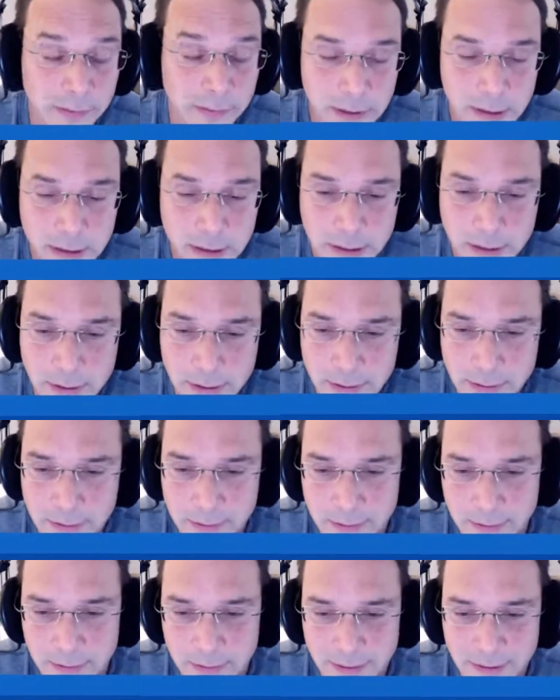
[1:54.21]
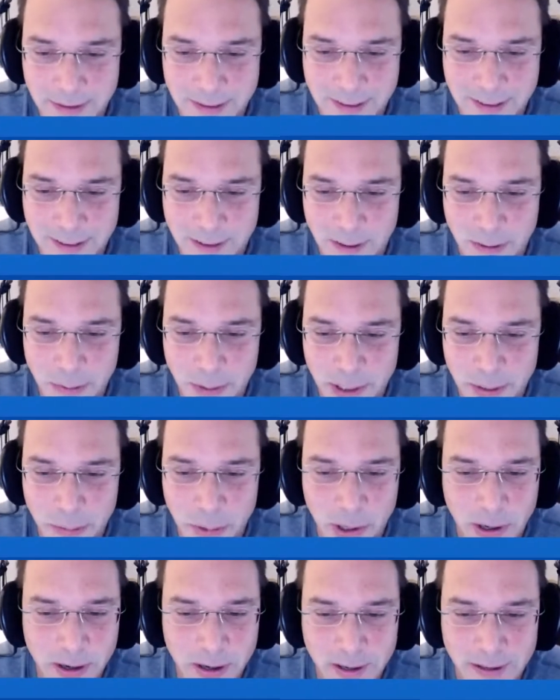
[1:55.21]
It's a whole big
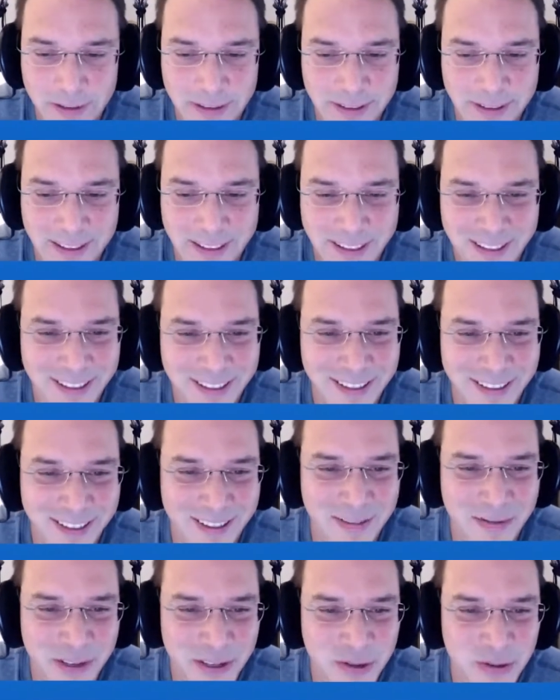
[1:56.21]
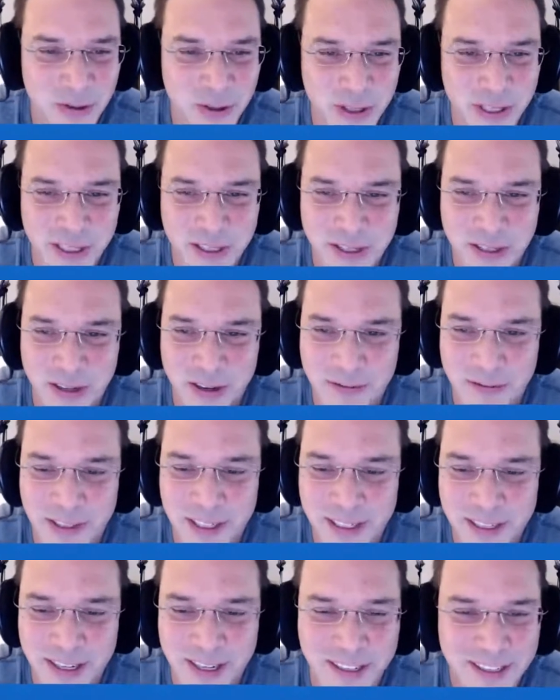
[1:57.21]
party of interesting stuff
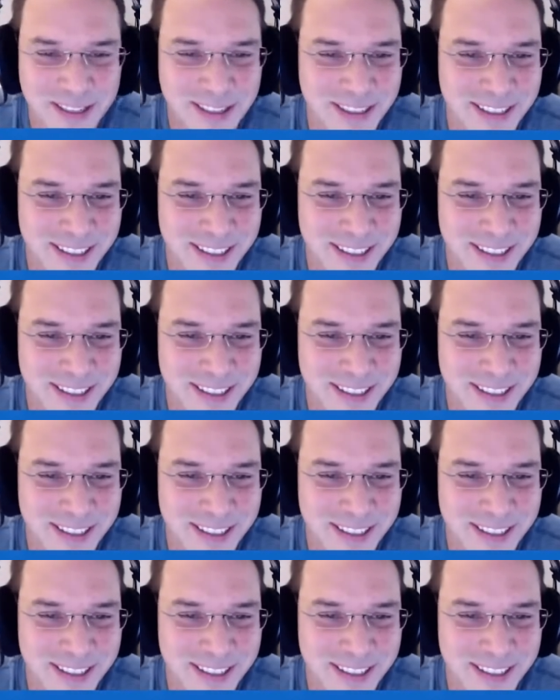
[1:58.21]
these days.